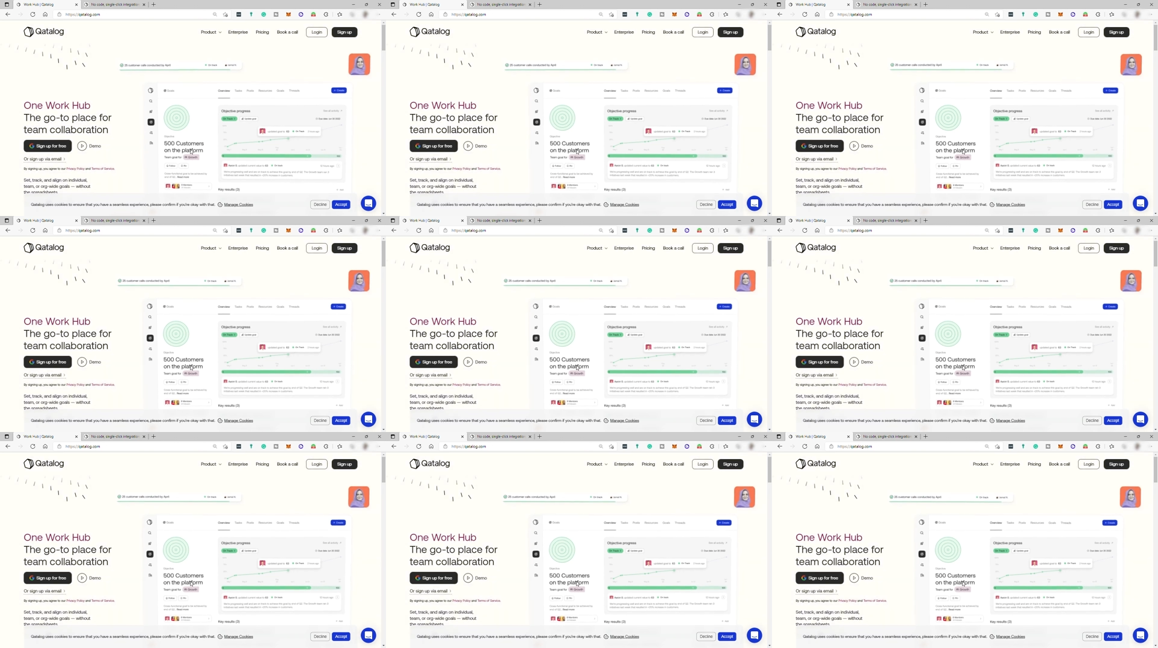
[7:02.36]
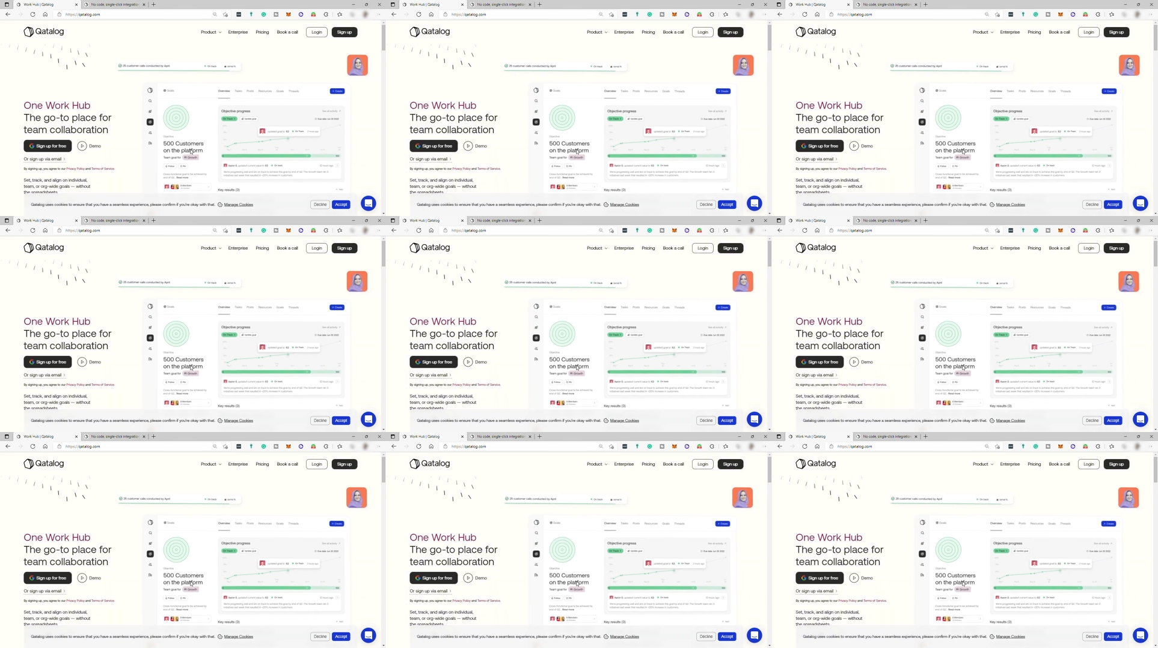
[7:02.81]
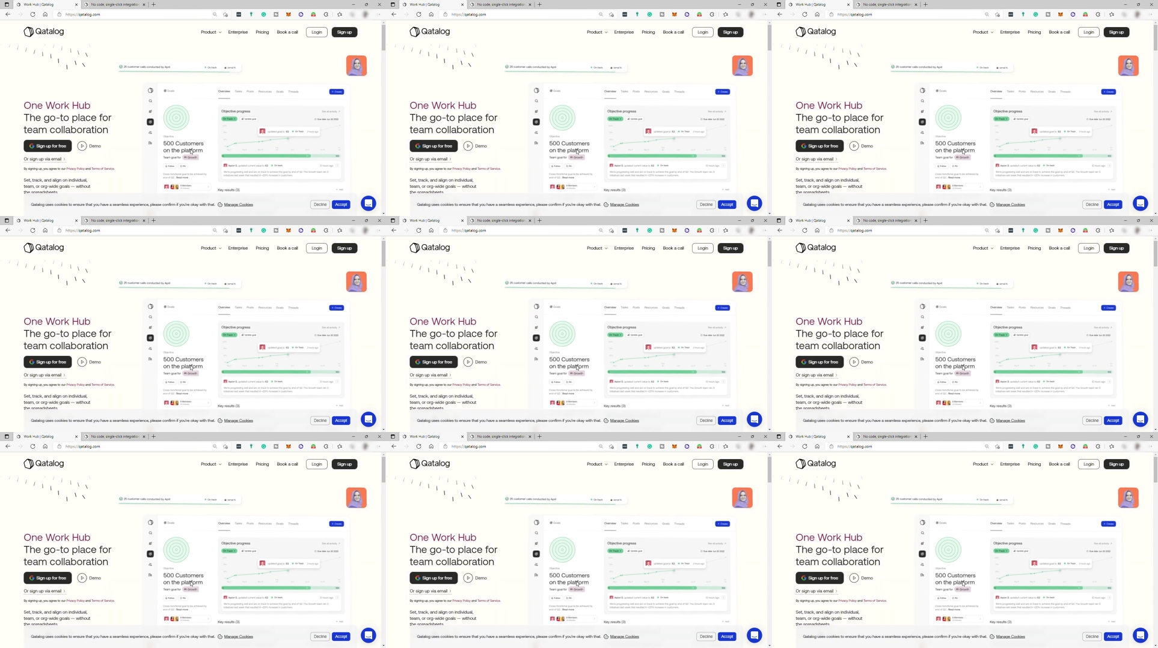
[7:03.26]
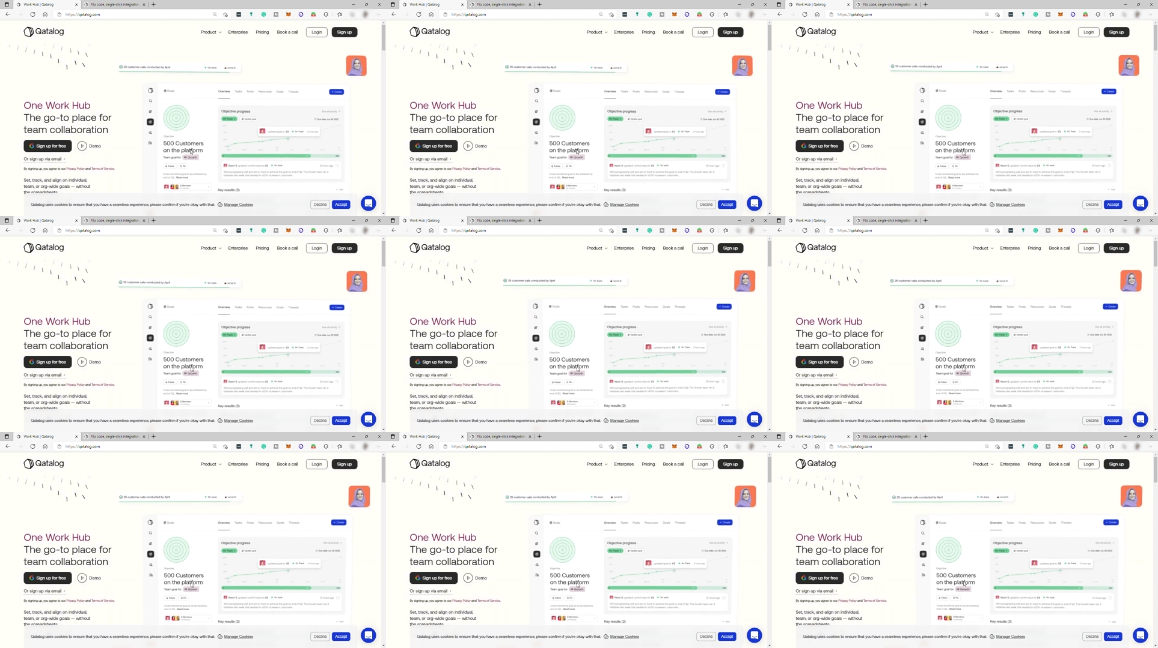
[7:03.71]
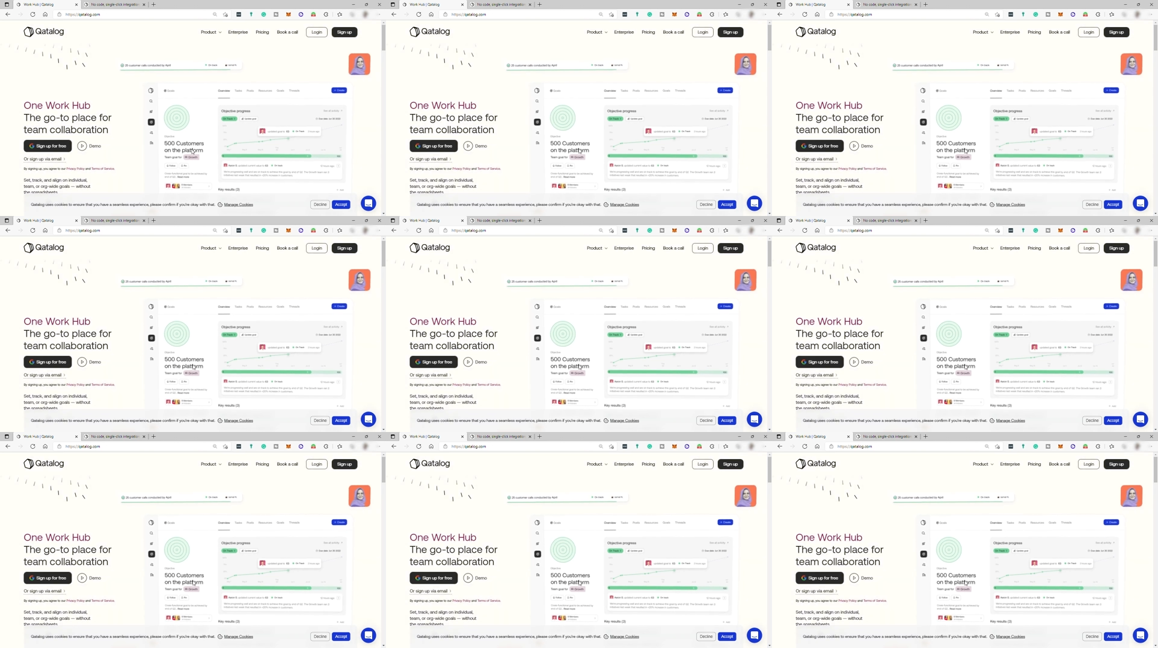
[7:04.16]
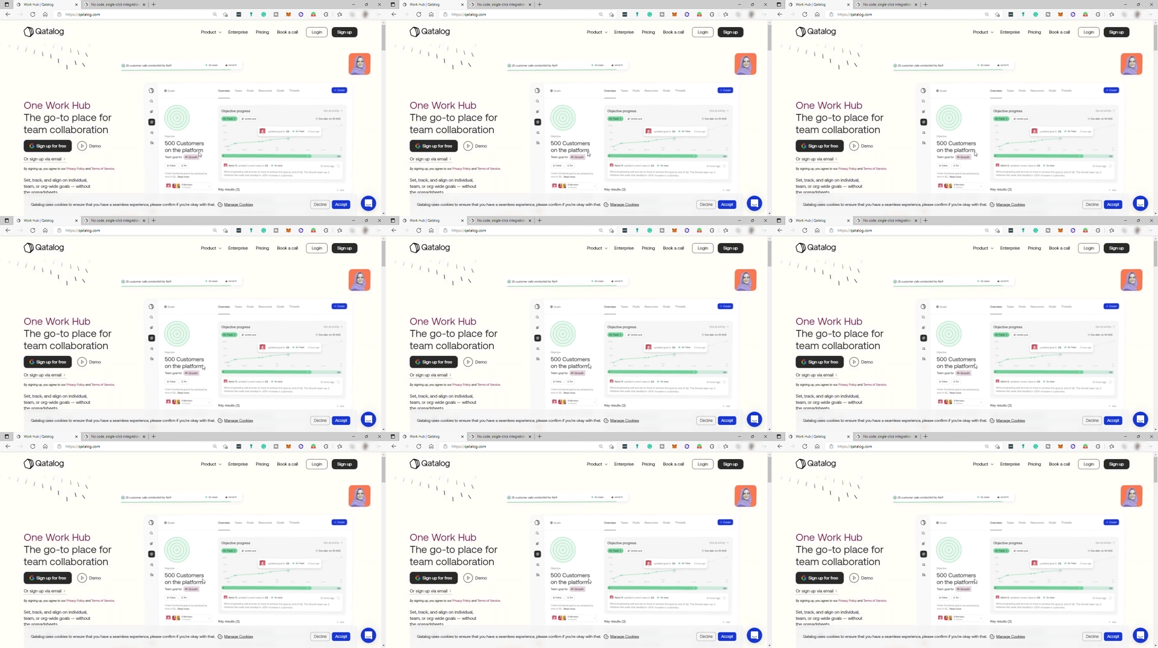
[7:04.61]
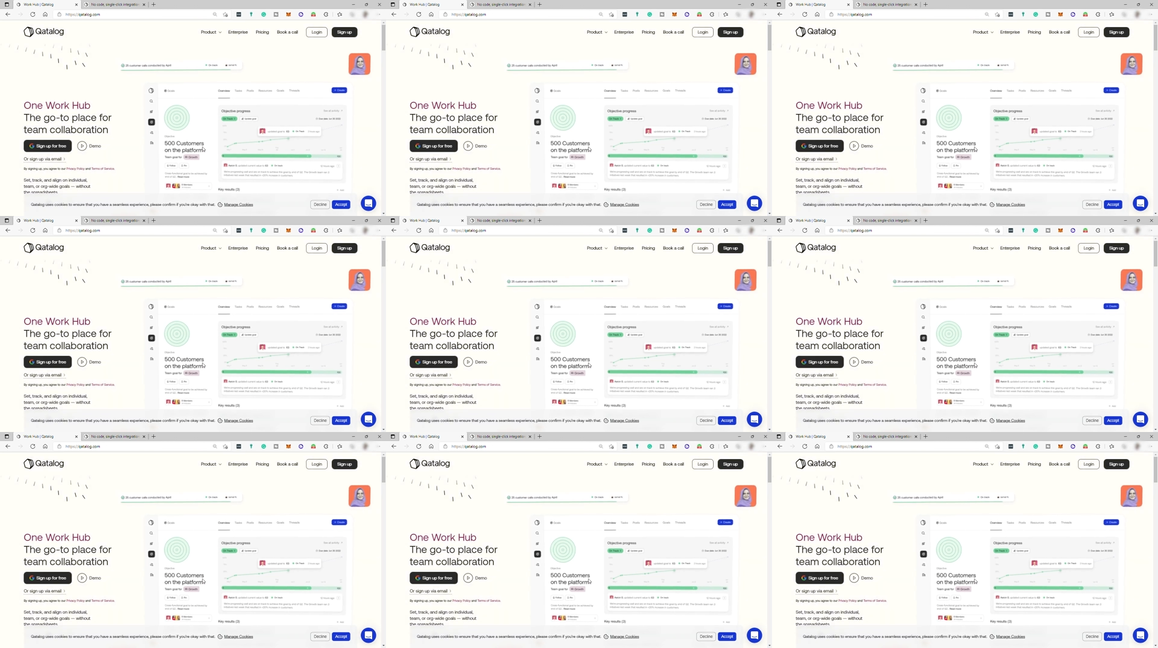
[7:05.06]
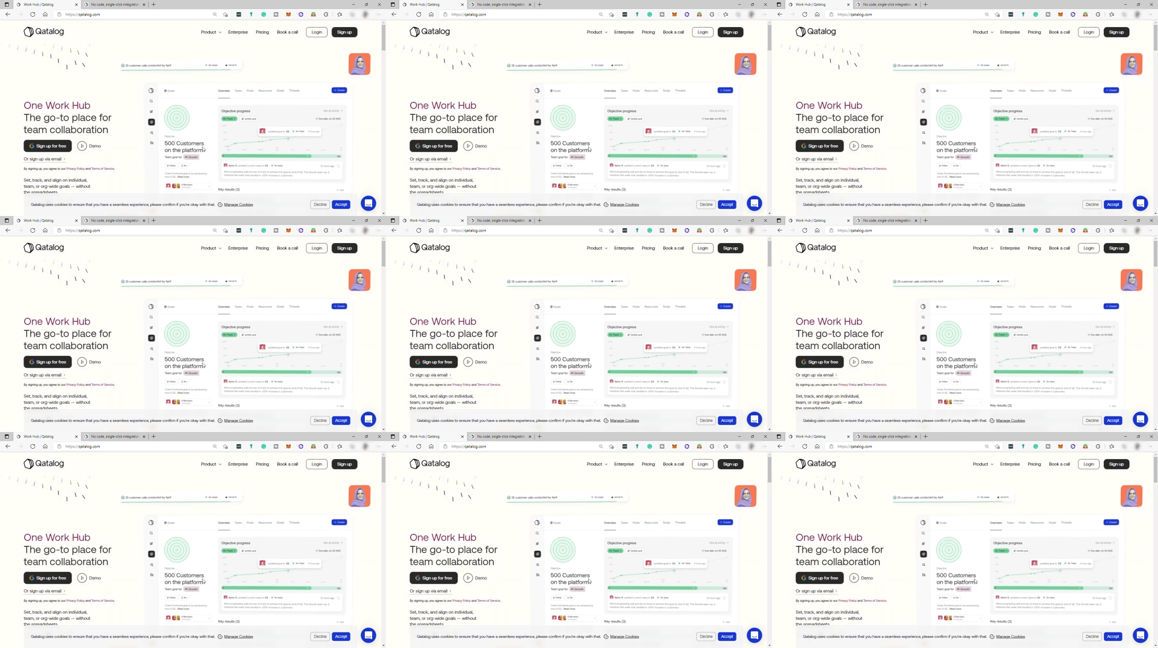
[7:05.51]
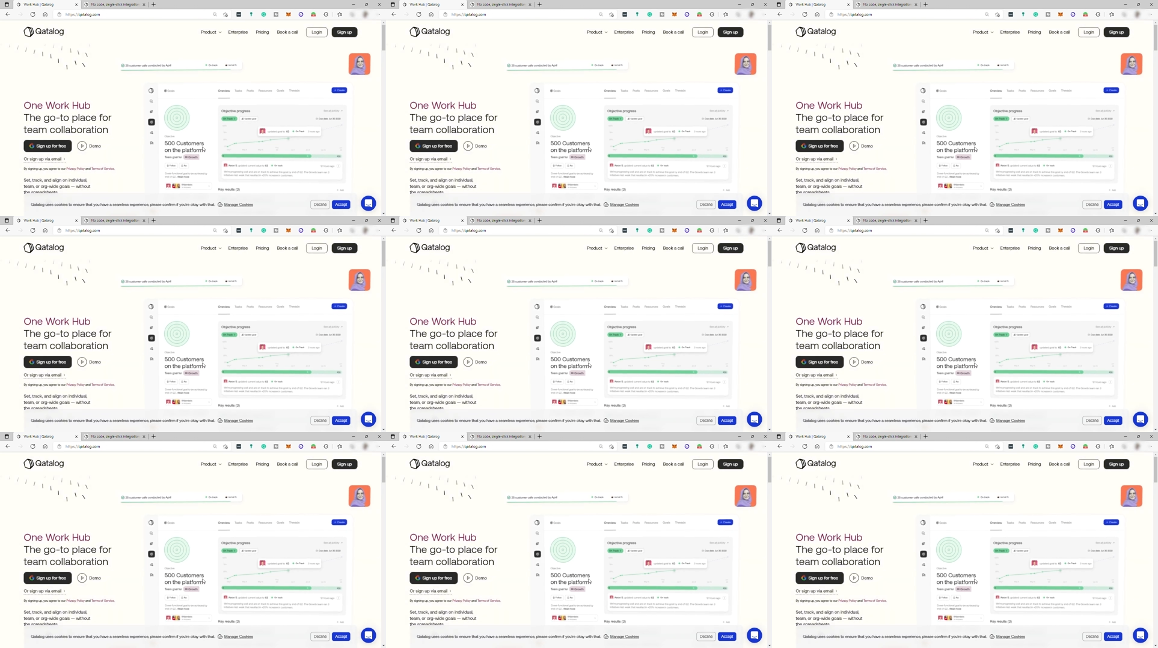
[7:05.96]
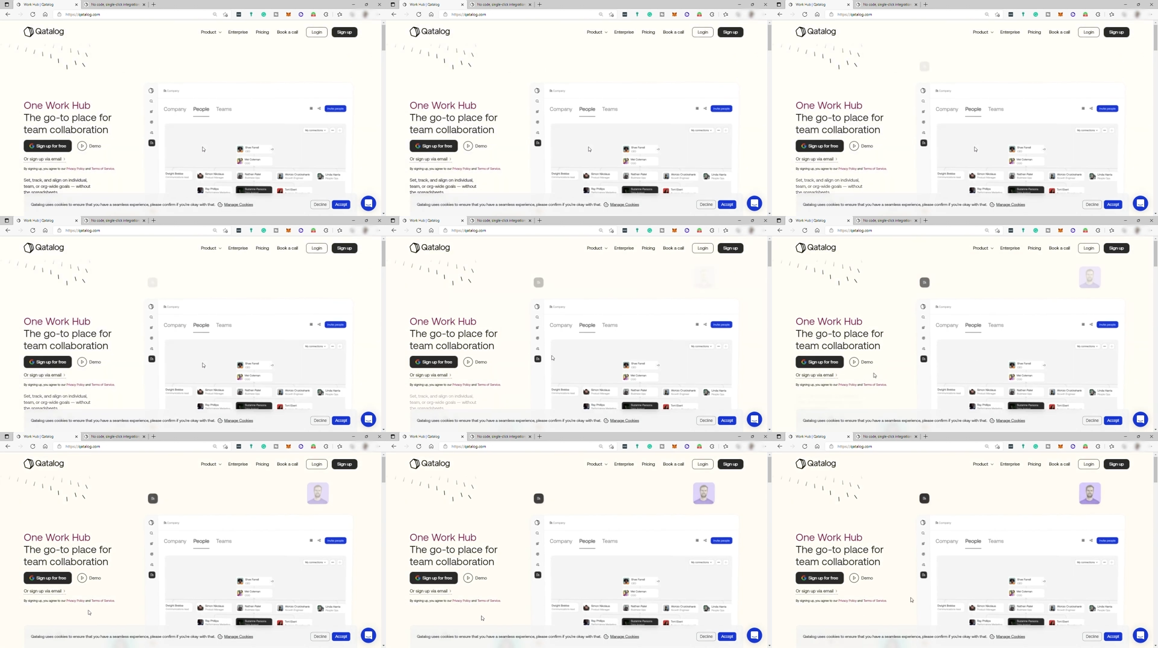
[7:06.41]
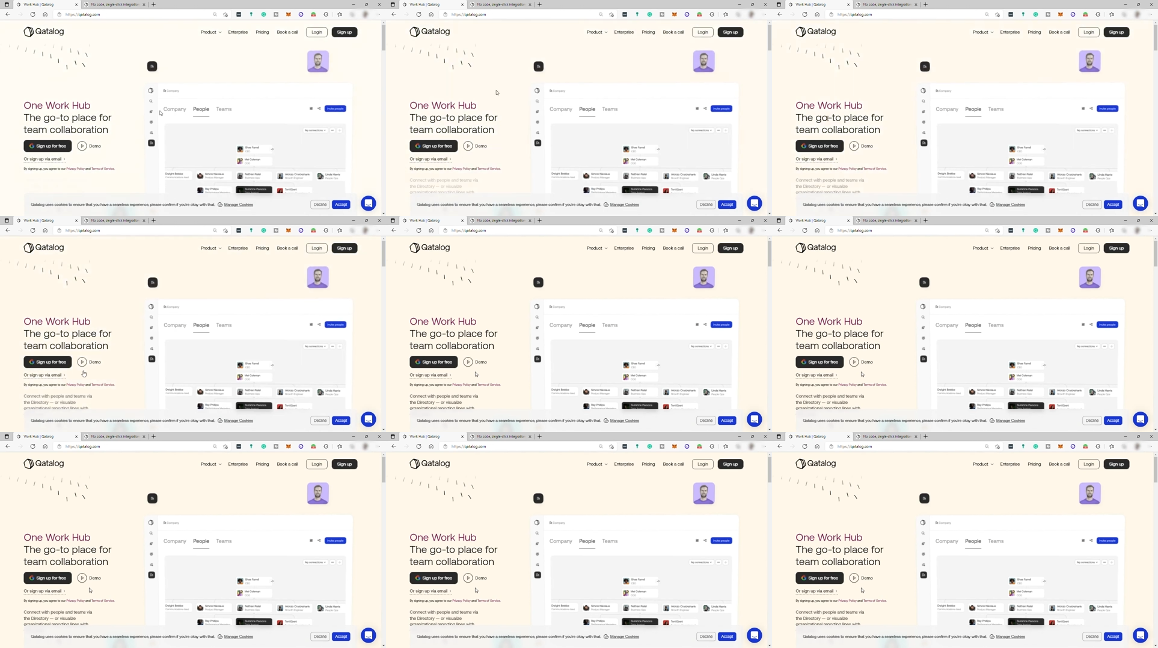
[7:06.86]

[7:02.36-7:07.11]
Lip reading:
[unreadable: no face in view]